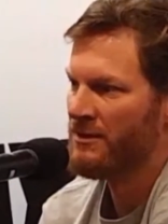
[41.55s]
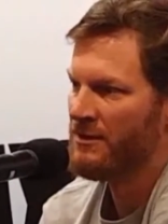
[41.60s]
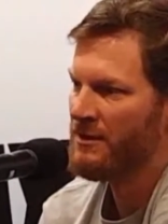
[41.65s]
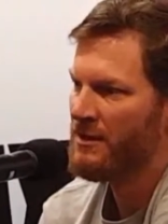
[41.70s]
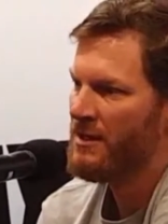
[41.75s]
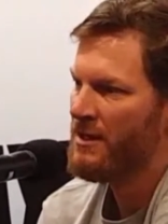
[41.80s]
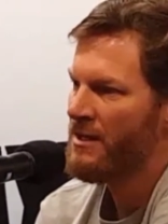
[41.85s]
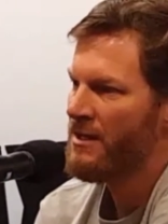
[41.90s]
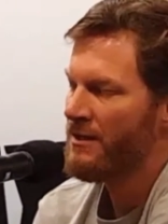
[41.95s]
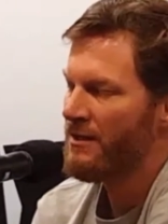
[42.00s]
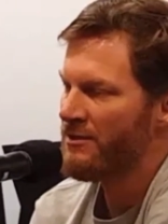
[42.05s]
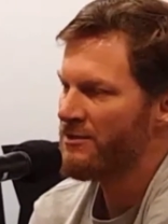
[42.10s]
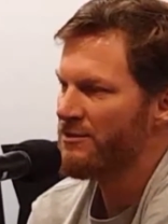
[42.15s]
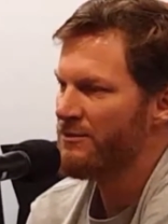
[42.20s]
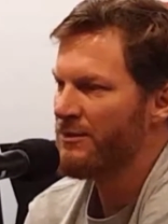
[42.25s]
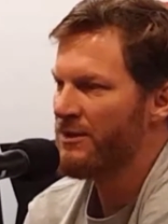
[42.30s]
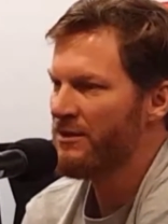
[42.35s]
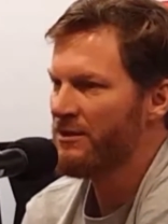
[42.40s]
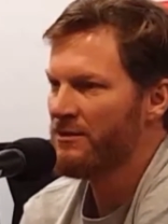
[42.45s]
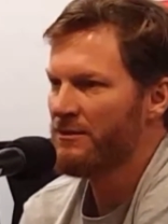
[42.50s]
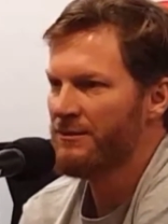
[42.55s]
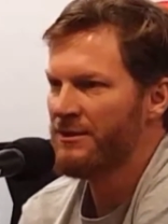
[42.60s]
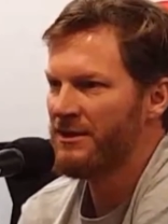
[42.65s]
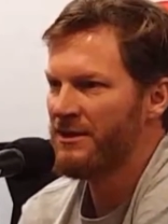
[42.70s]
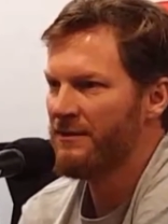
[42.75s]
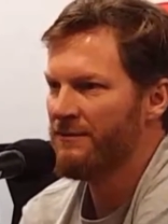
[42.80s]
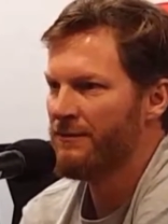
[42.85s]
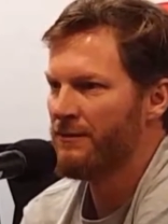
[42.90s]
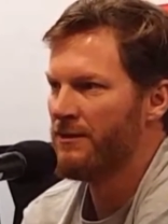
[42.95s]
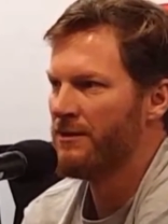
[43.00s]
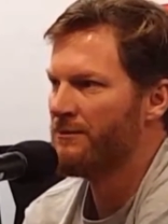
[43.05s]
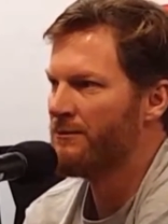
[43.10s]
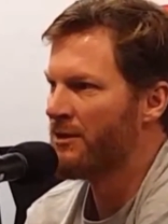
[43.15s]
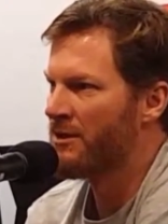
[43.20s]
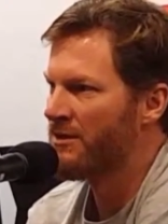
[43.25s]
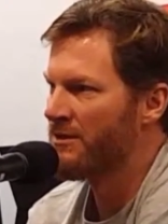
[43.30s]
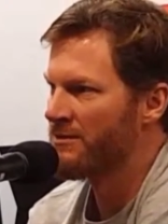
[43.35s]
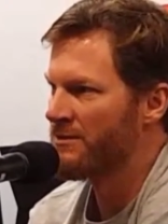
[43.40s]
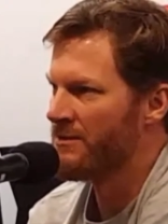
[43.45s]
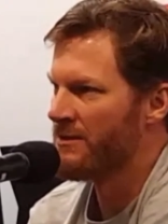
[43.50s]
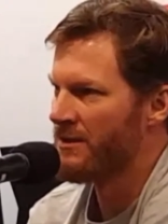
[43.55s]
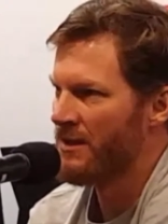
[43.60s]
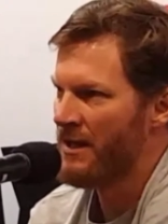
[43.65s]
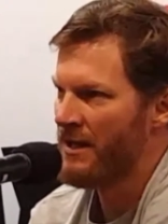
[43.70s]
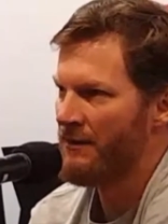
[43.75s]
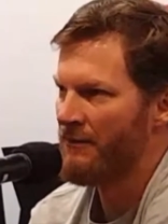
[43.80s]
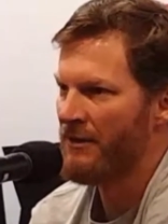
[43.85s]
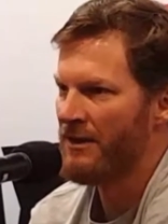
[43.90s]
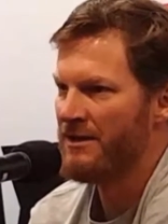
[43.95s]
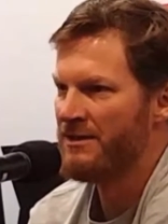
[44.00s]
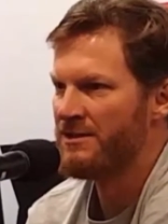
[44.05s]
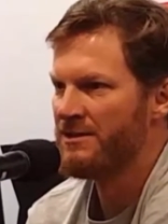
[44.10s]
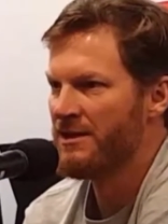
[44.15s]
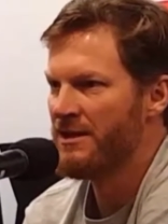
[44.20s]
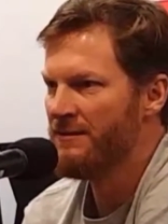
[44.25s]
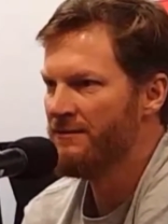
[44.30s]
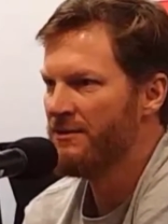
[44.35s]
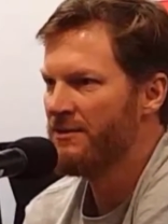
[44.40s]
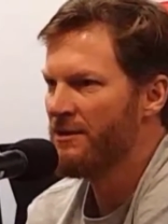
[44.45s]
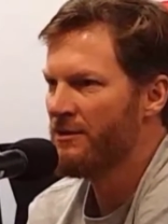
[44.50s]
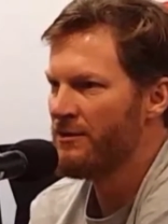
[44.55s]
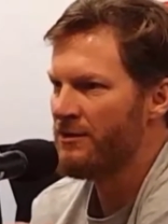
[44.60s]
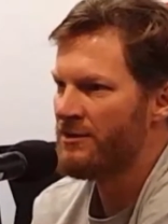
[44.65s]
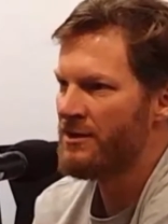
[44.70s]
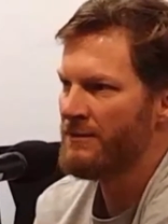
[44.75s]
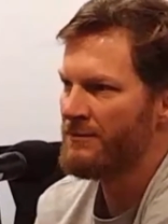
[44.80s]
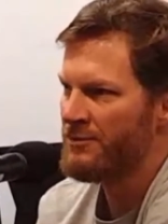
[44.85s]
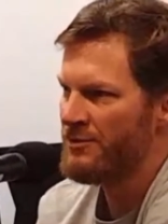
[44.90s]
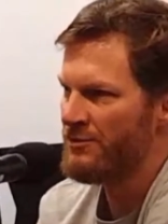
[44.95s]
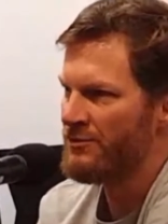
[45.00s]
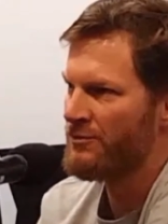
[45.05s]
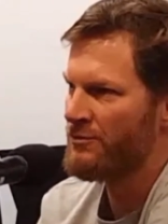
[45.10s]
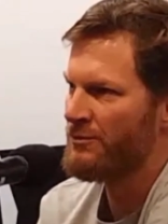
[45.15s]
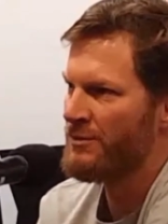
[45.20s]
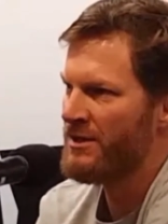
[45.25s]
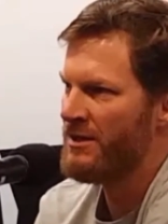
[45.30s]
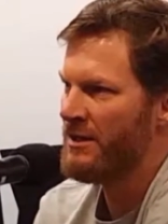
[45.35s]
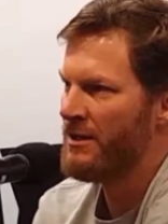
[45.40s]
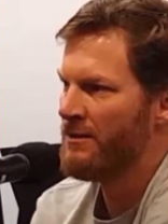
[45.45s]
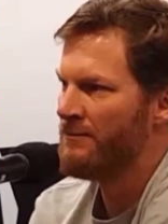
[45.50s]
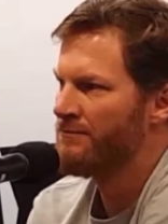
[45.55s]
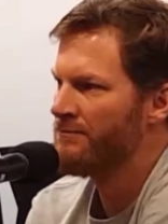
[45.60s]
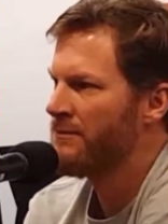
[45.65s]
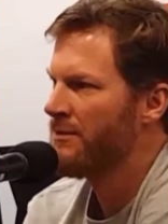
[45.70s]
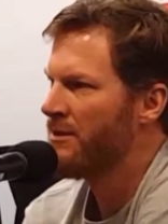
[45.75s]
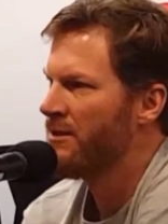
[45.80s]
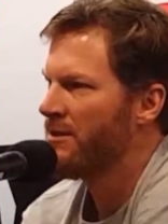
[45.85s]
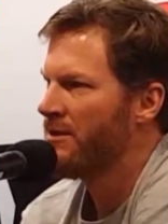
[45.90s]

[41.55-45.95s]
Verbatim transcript: But this will be a little bit different because of the night race. Even though the temperatures will be up,